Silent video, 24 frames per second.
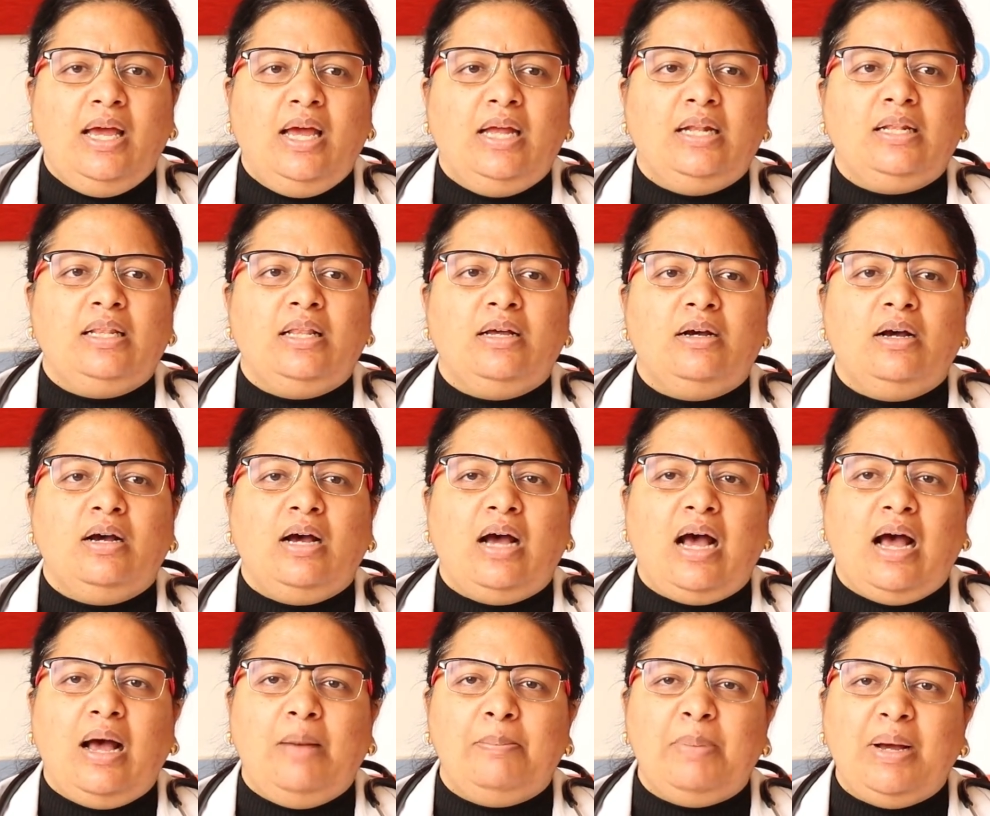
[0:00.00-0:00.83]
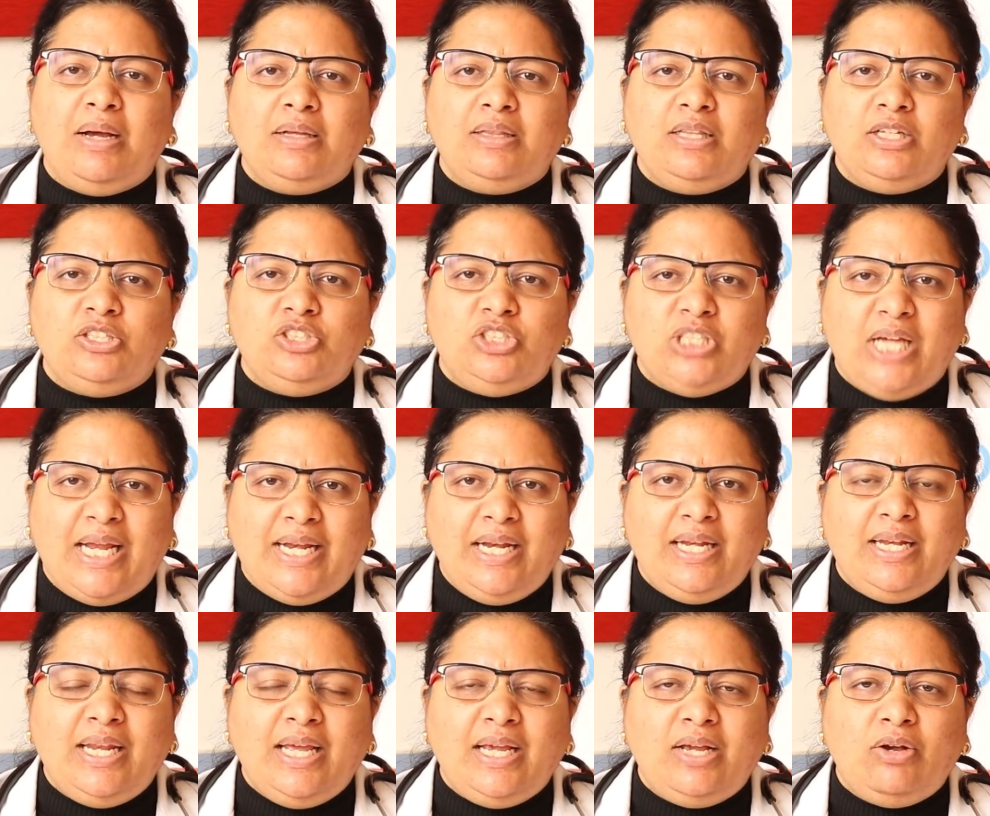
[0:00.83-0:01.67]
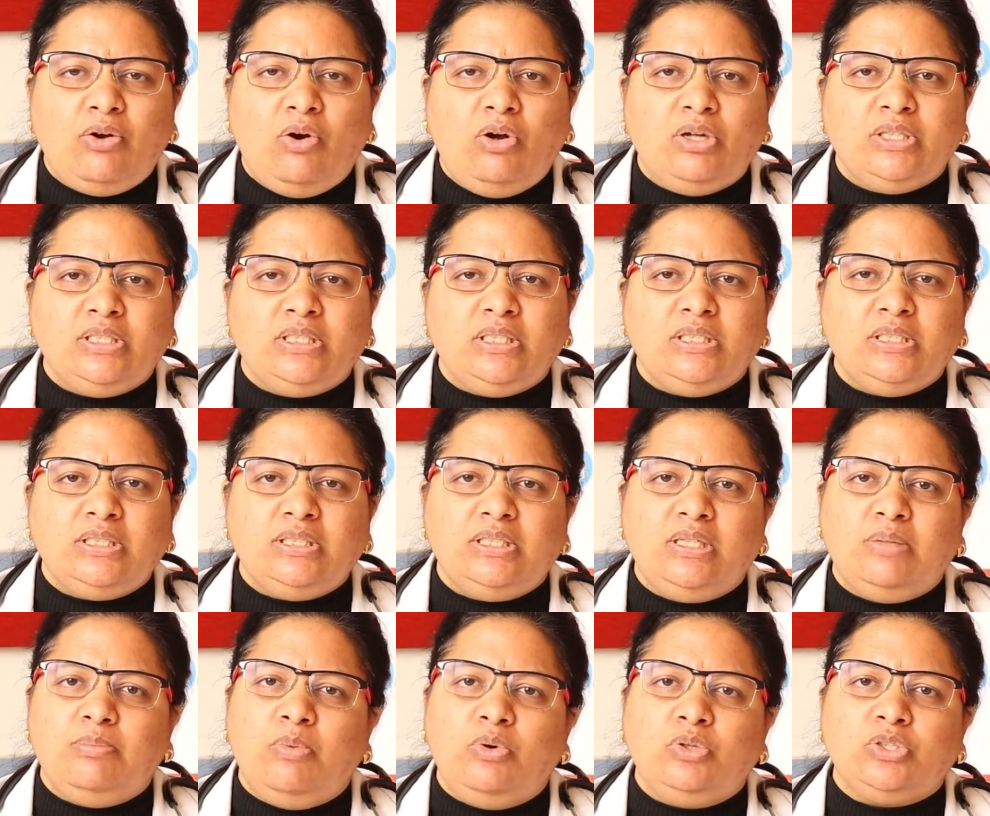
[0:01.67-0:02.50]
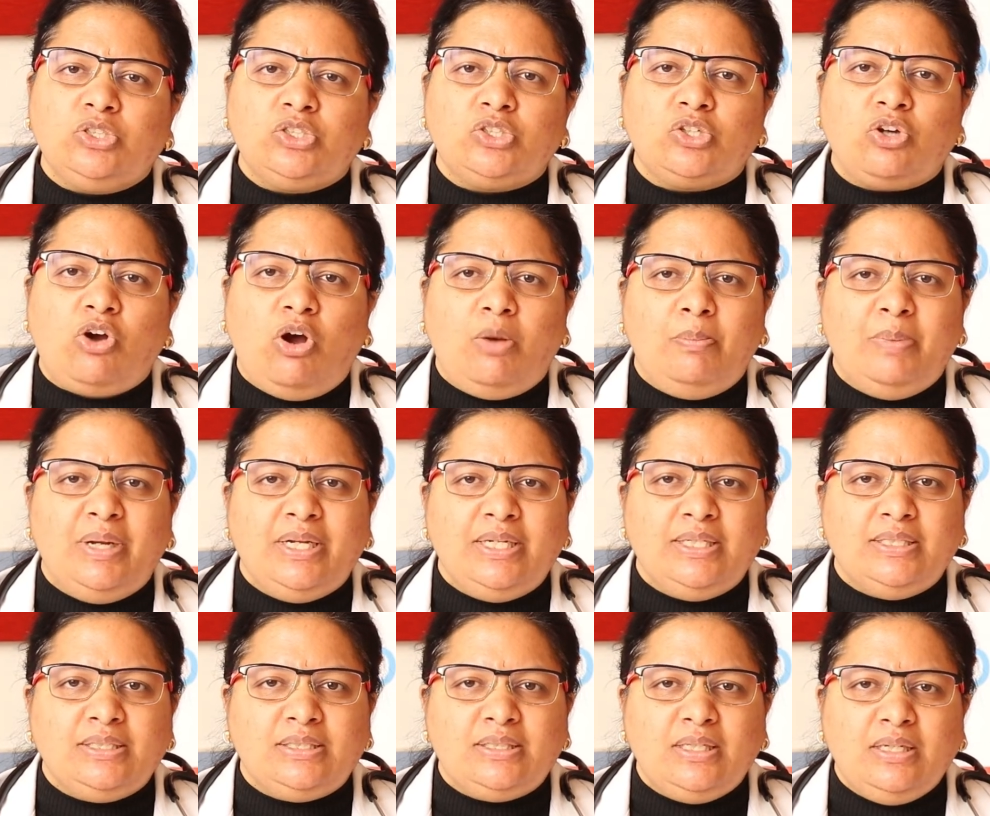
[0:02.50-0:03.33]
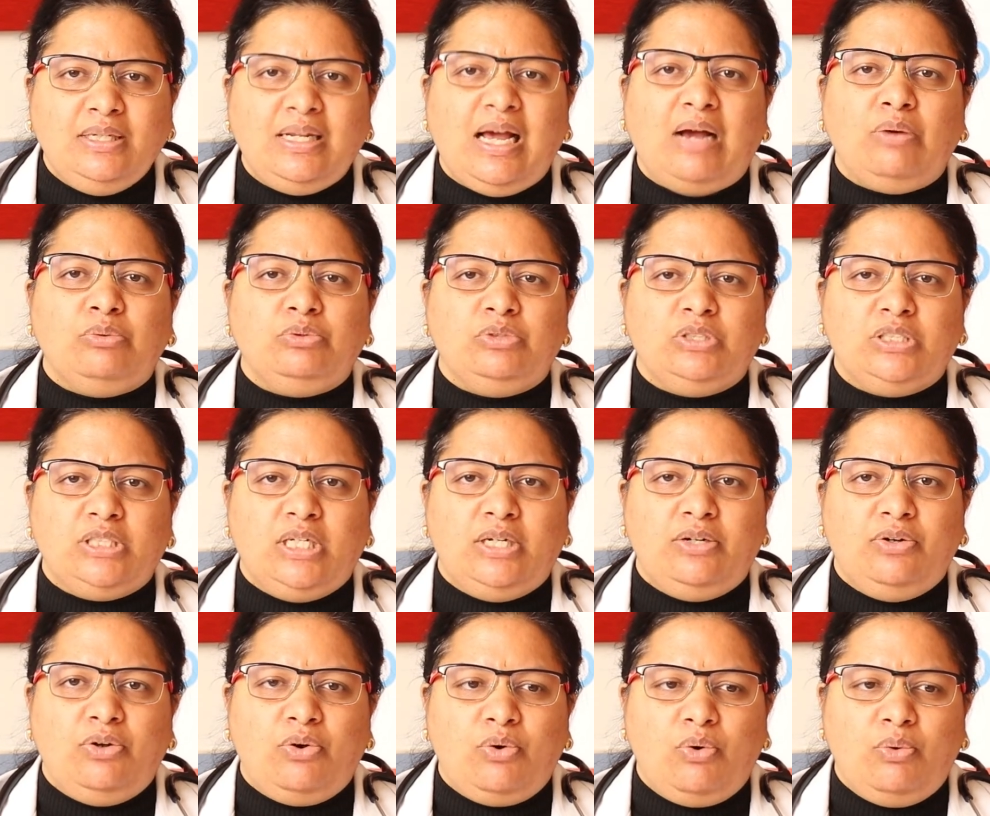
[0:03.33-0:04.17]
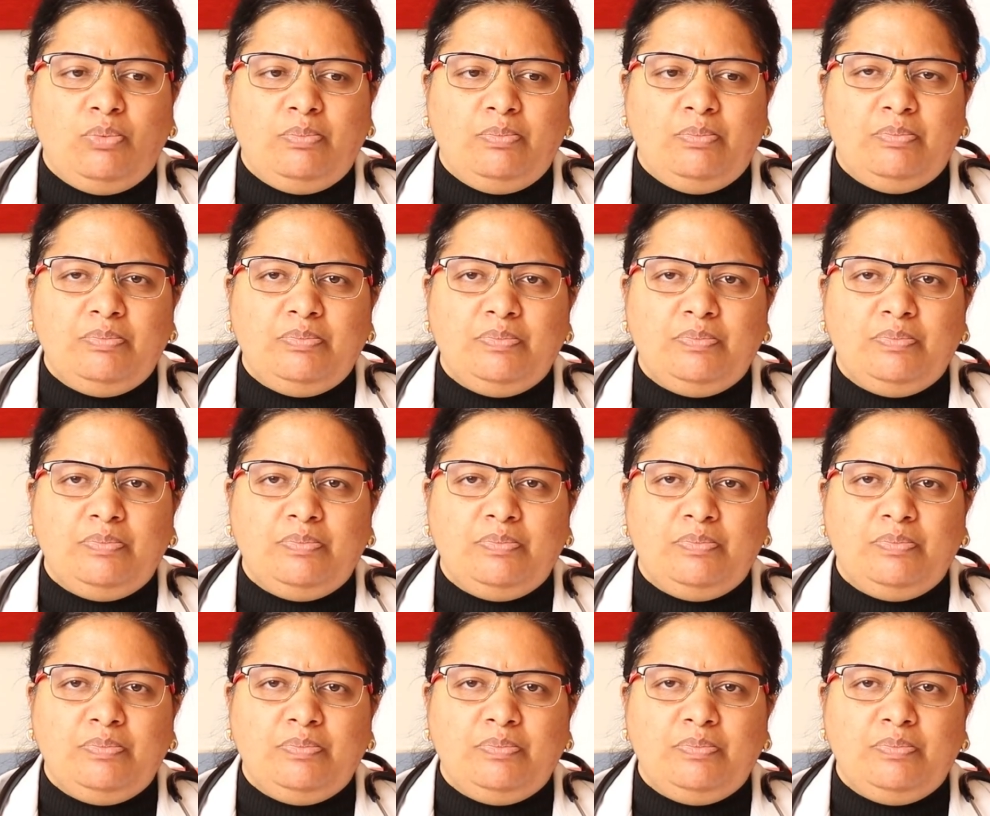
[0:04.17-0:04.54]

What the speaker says: Among the genetic causes, the most common is the Down syndrome.